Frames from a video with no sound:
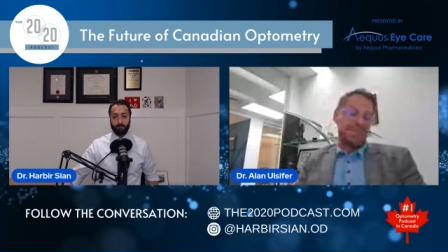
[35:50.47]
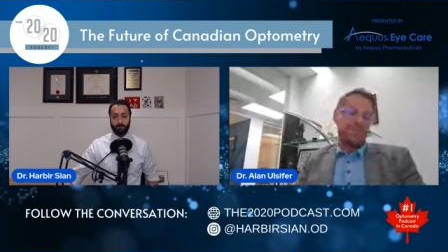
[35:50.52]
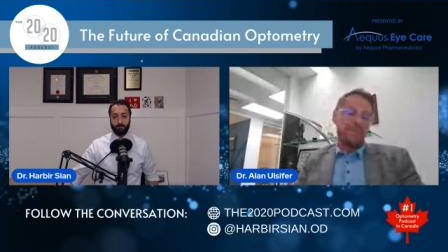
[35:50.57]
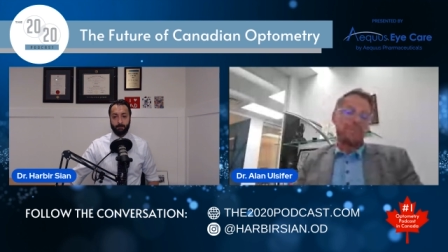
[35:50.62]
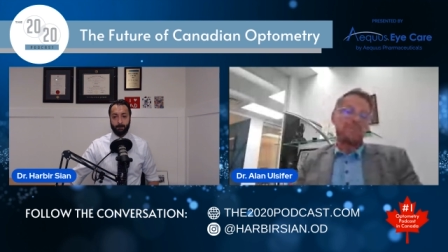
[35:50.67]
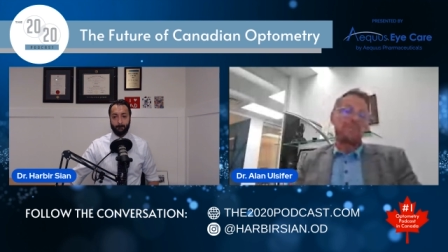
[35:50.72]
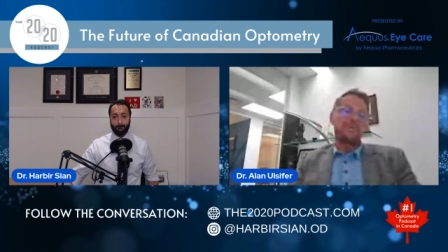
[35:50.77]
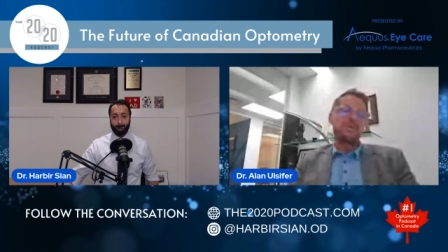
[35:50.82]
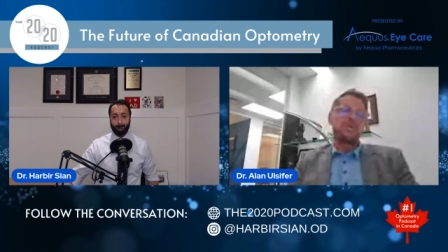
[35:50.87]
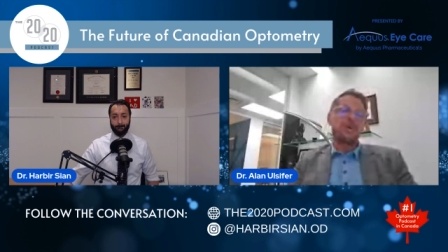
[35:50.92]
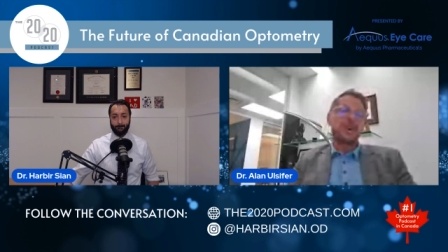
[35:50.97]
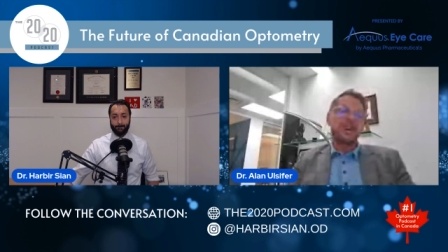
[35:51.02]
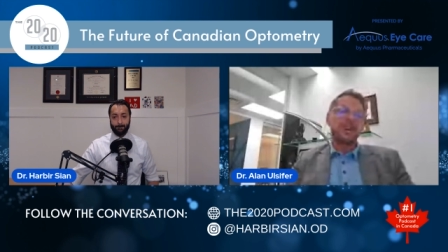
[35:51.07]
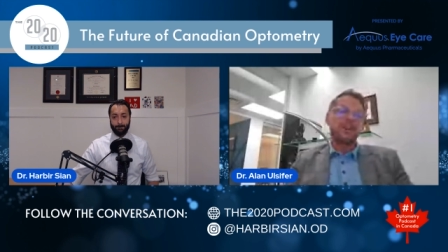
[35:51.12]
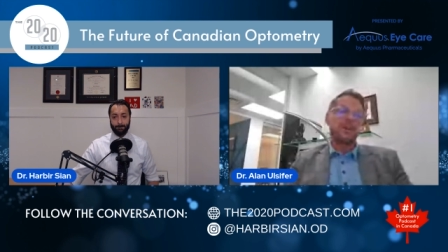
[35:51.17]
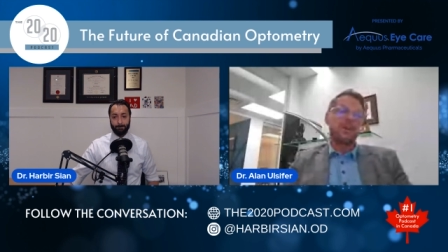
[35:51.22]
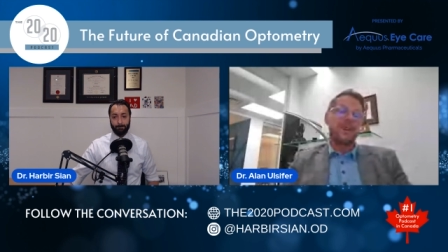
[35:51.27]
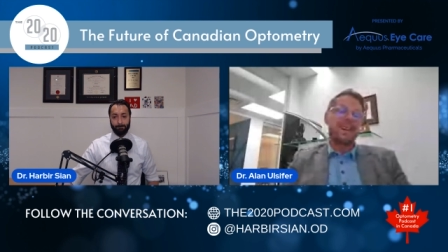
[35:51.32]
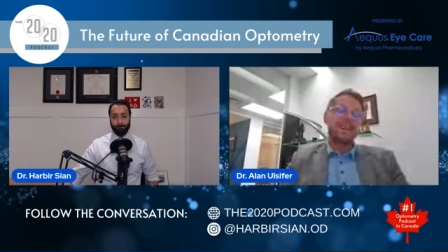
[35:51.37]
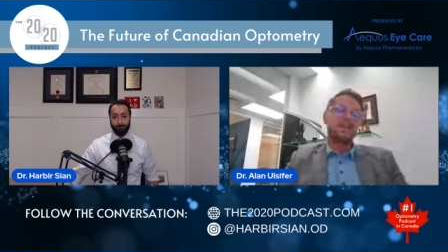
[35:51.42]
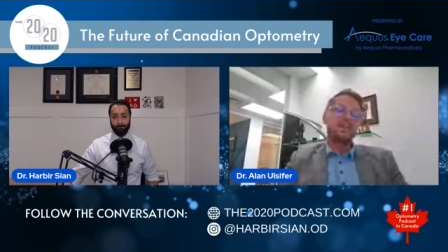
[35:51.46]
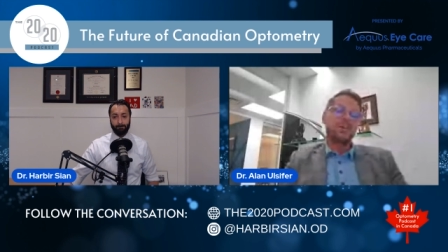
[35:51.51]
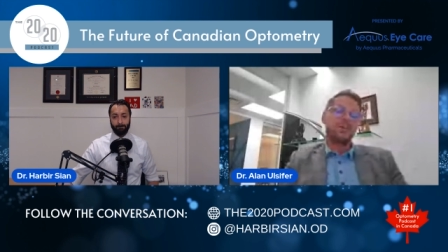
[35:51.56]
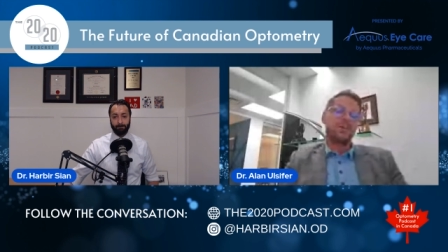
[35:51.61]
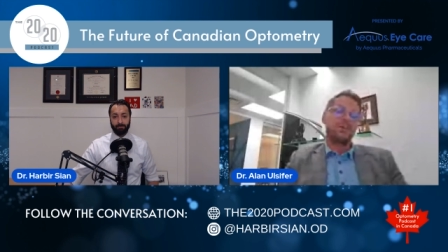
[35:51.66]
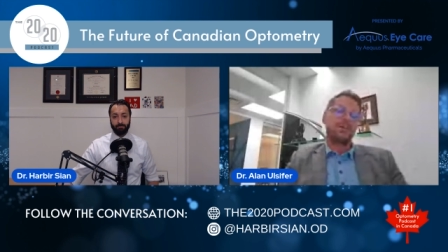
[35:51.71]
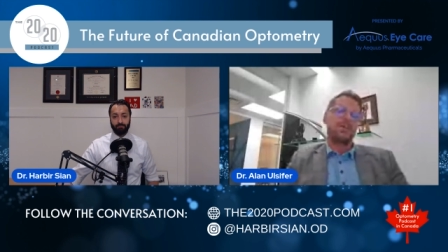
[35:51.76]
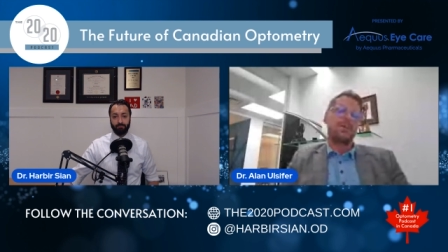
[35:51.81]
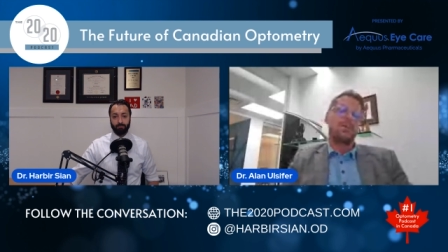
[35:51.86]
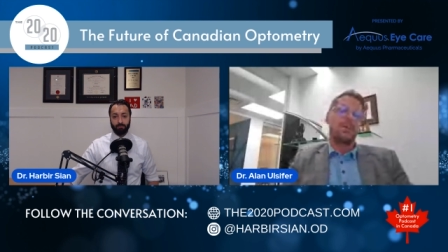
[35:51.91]
through the ringer,
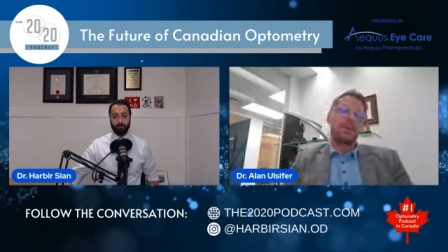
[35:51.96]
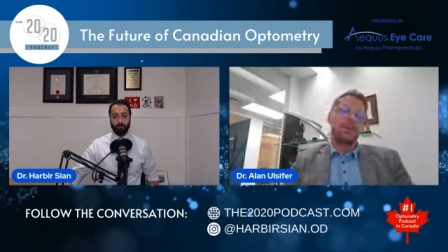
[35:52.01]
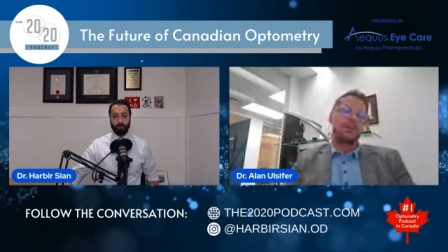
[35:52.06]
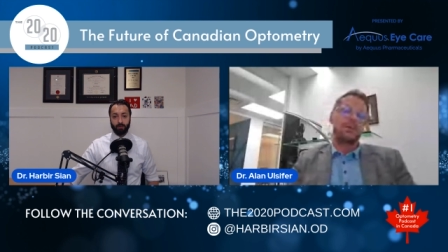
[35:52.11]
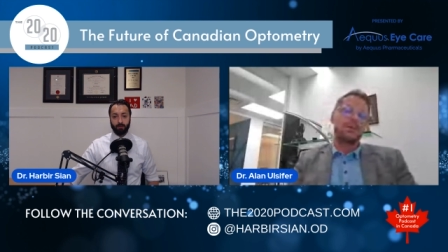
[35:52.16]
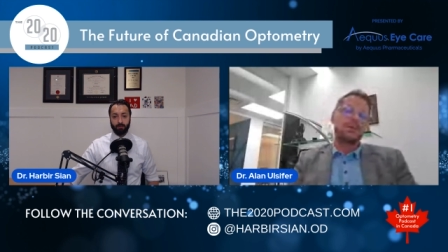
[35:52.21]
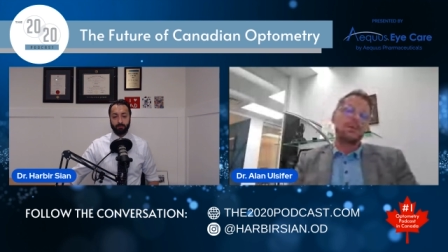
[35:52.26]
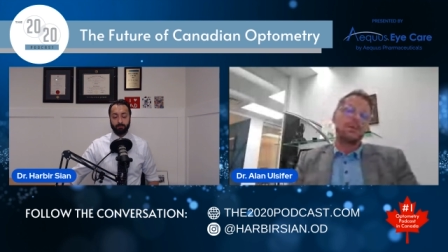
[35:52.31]
going through